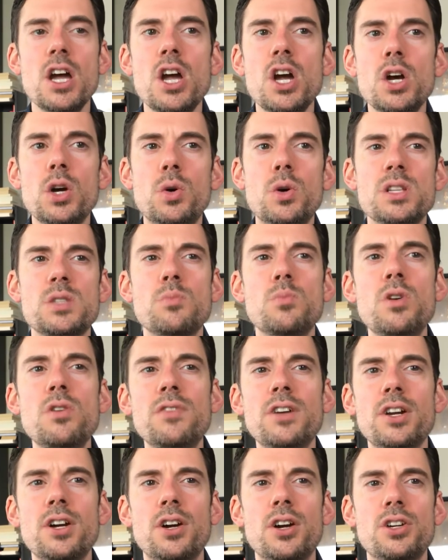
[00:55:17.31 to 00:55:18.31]
who is
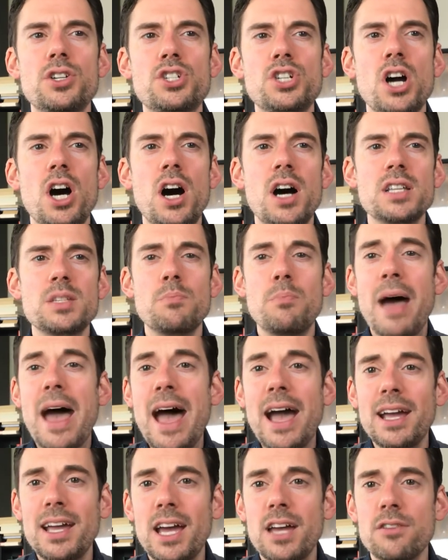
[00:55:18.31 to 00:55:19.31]
moving her jaws
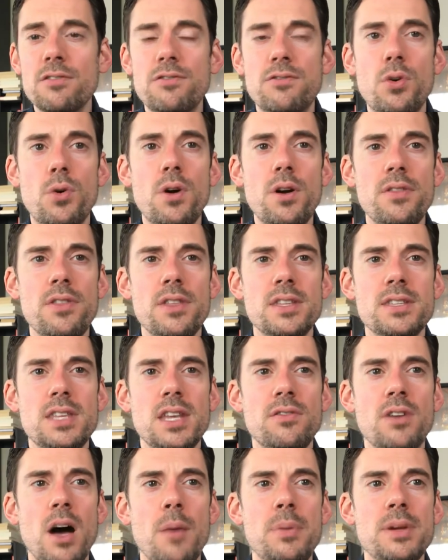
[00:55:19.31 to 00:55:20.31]
back and forth instead
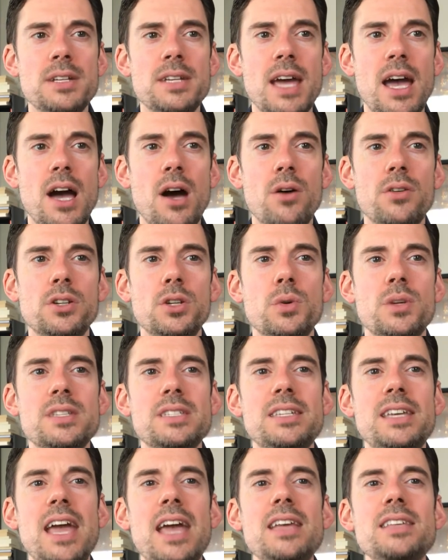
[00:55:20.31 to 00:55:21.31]
of up and down, who is
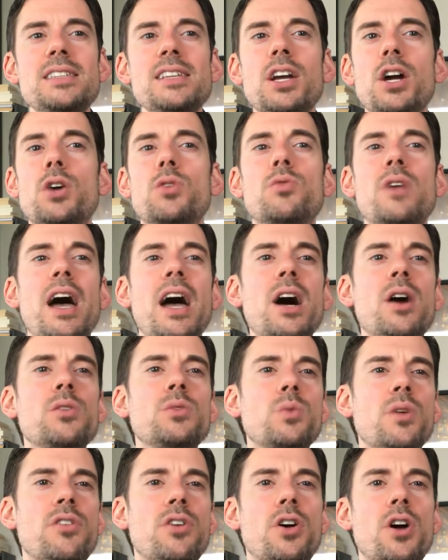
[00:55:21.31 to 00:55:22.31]
gazing around
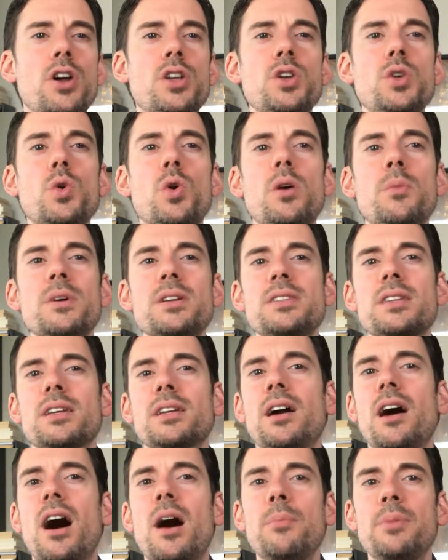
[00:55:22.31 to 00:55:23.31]
with her enormous and
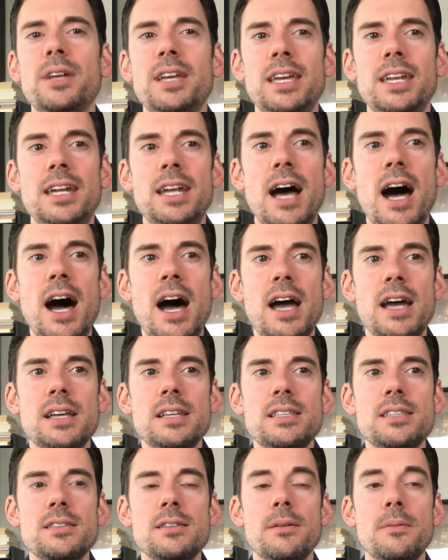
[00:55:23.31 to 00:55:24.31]
complicated
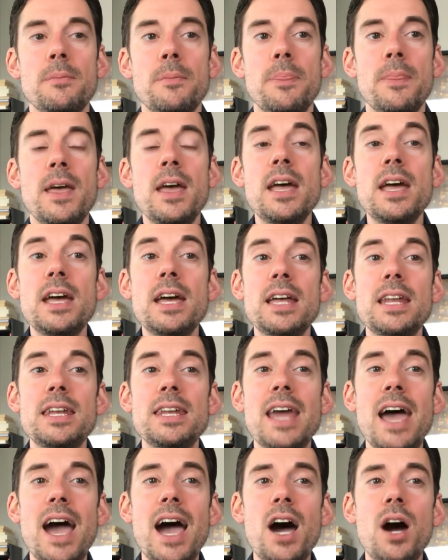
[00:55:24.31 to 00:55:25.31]
eyes.
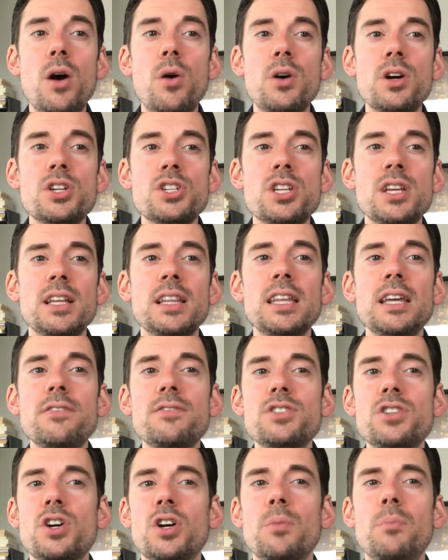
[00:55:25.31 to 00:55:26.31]
Now she
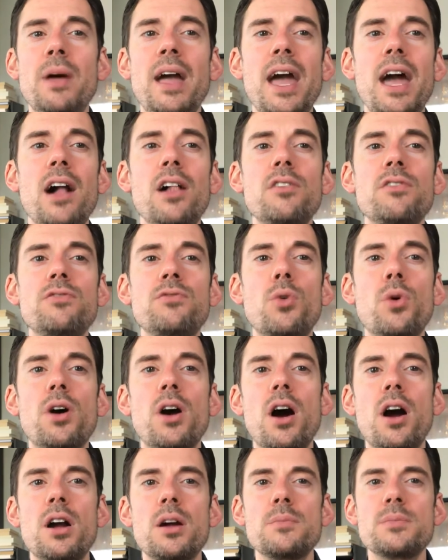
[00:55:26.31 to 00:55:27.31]
lifts her pale
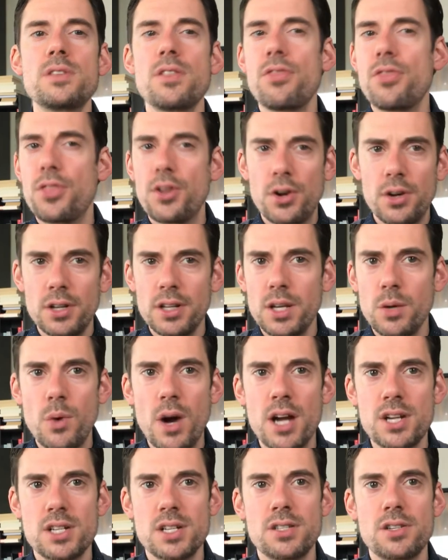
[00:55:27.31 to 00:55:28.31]
forearms and thoroughly
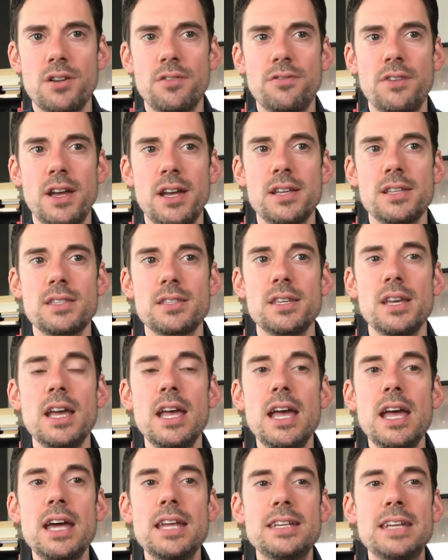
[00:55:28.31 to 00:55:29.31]
washes her face.
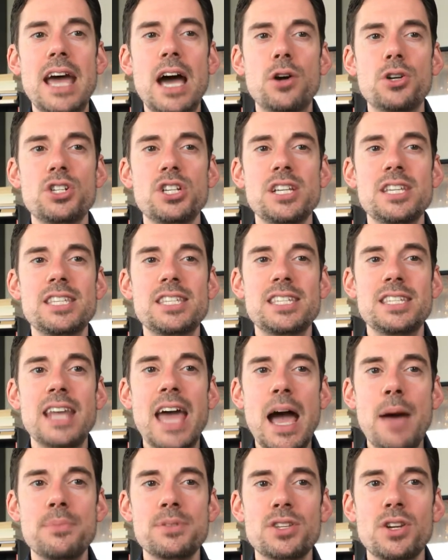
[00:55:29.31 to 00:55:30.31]
Now she
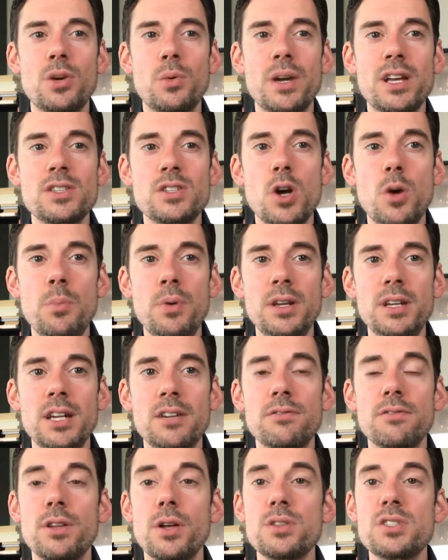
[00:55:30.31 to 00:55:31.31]
snaps her wings open and
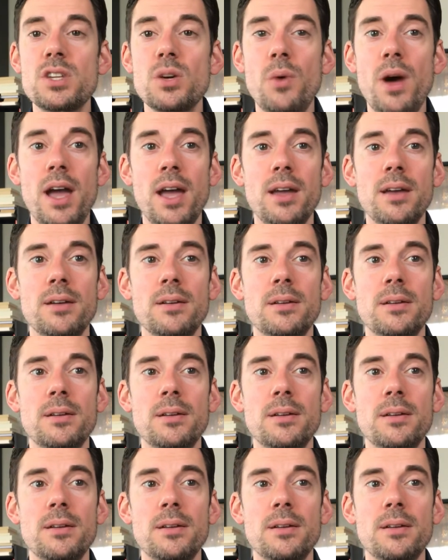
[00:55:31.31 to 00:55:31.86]
floats away.